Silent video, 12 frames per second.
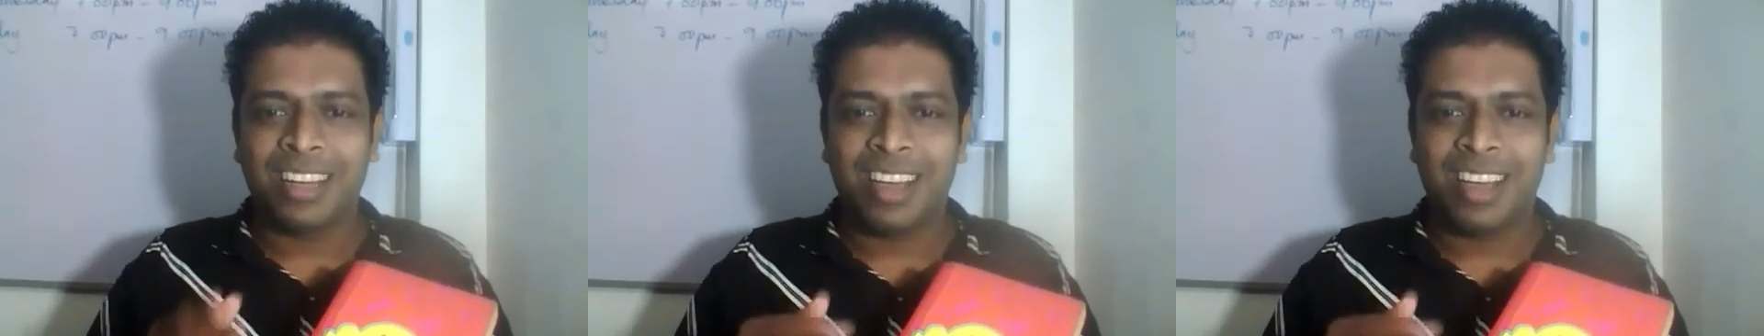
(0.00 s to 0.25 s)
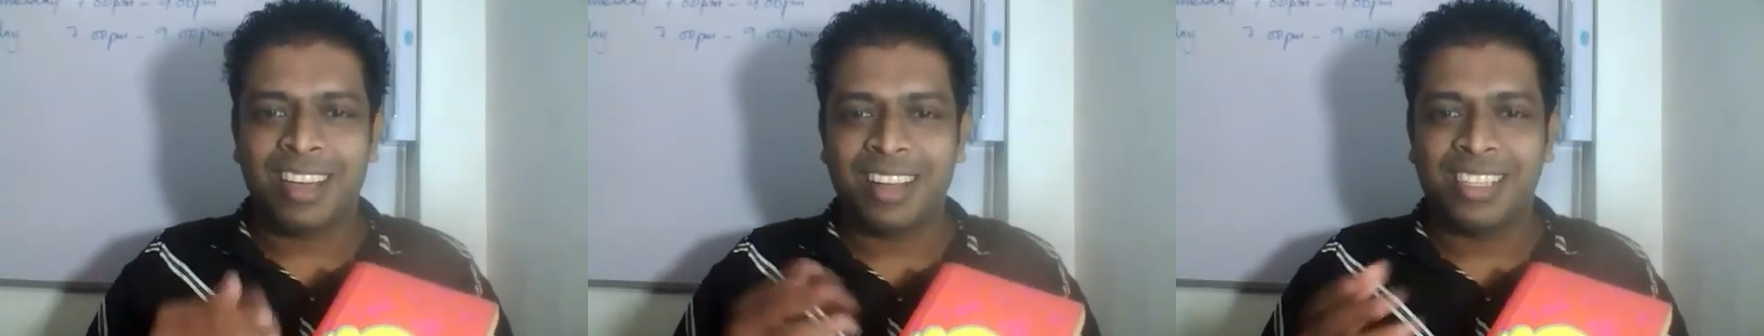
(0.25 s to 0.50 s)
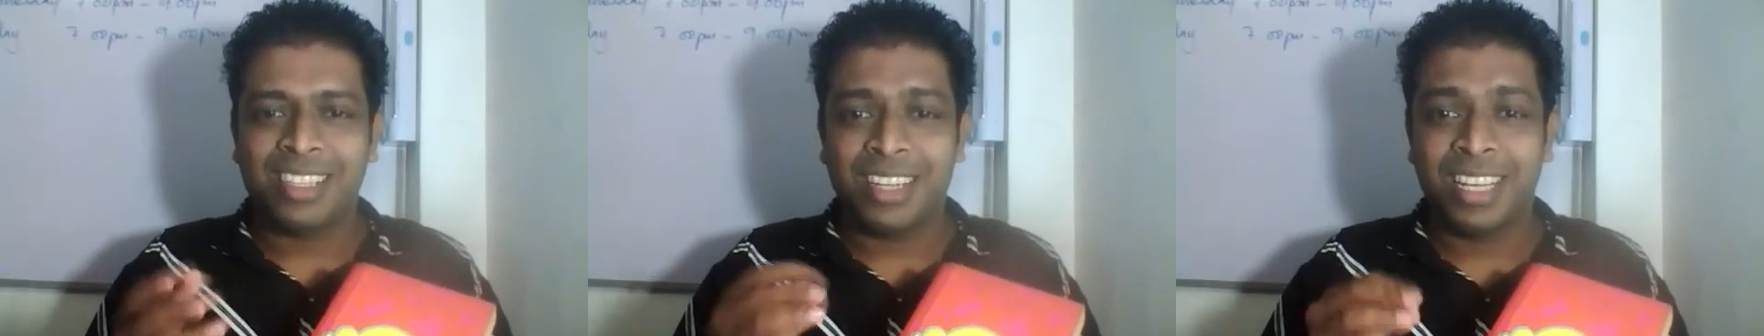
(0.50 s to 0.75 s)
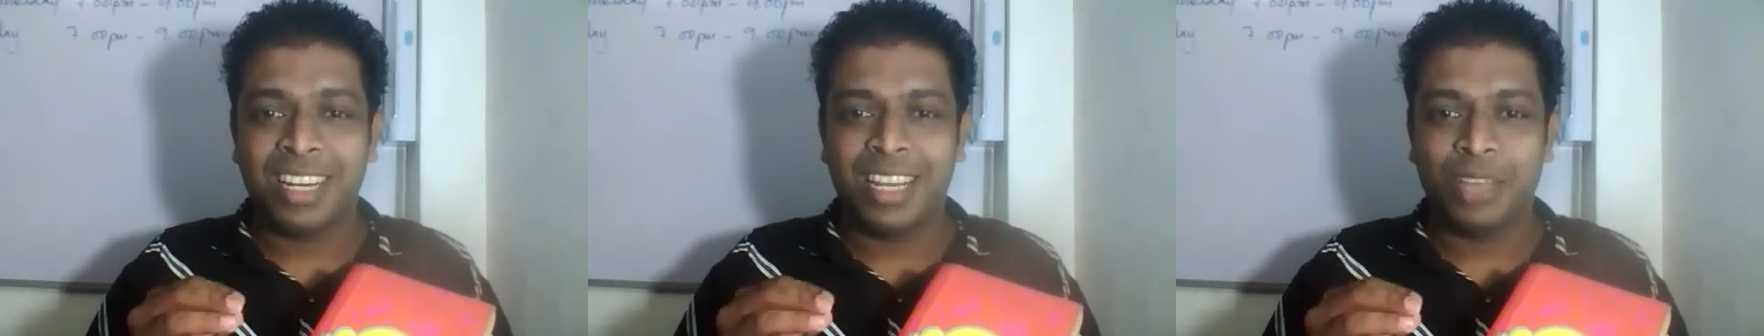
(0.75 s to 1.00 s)
Narayan's
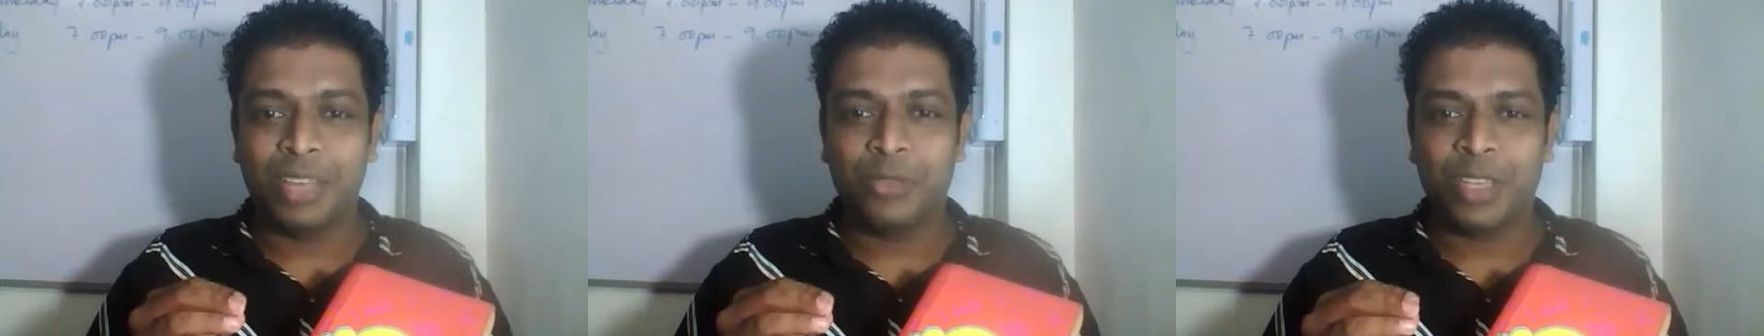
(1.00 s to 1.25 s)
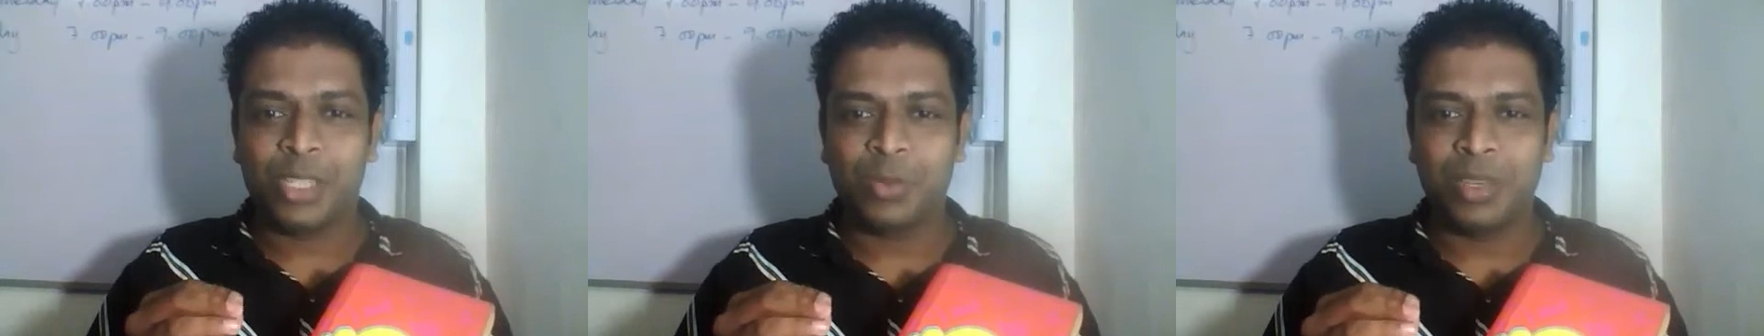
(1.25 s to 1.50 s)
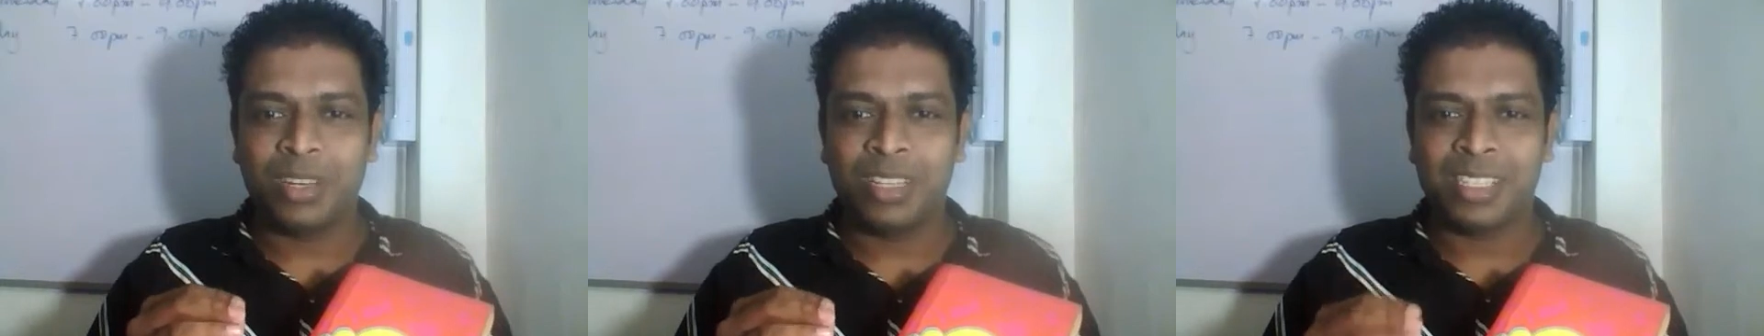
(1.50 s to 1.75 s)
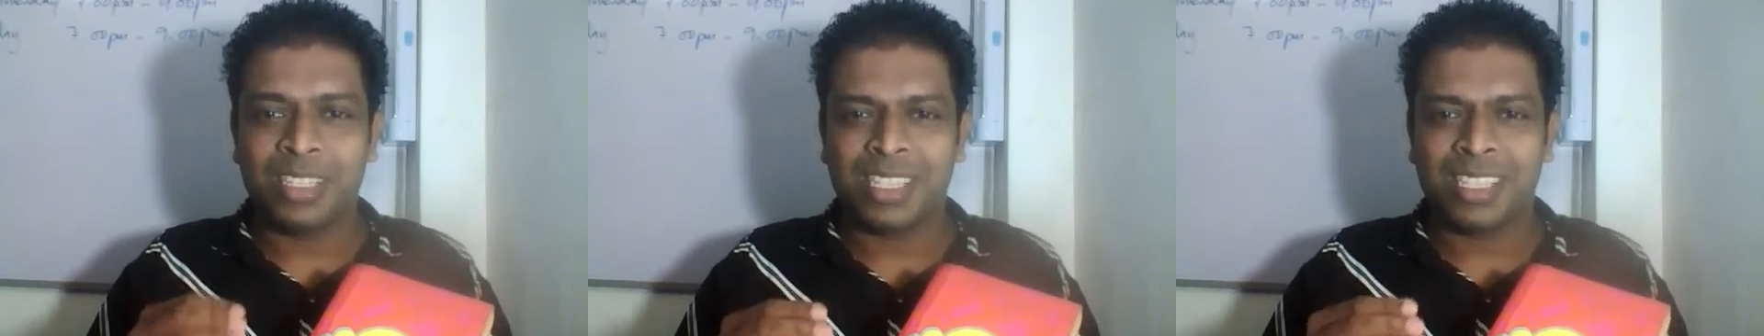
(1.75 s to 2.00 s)
real life
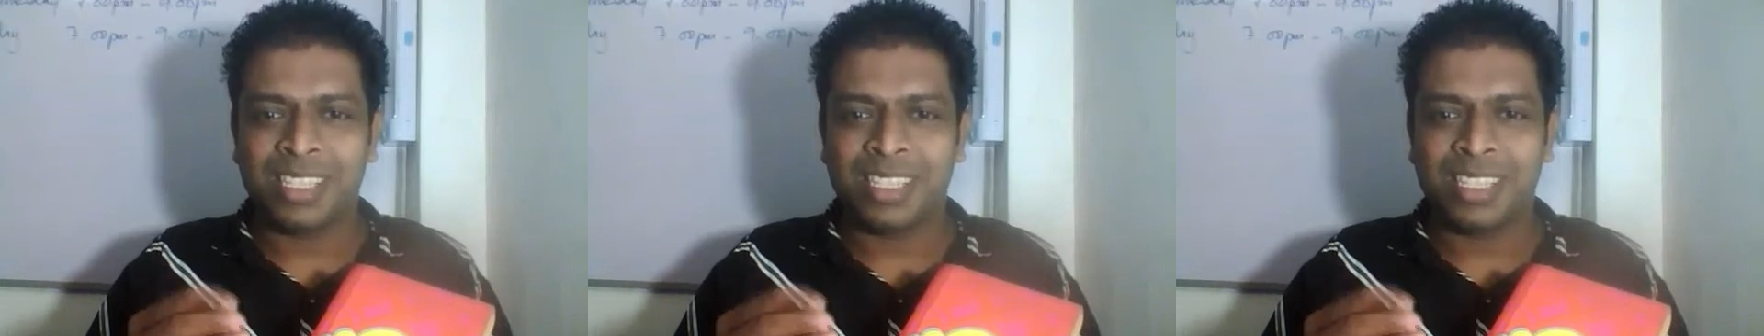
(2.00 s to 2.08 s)
experiences.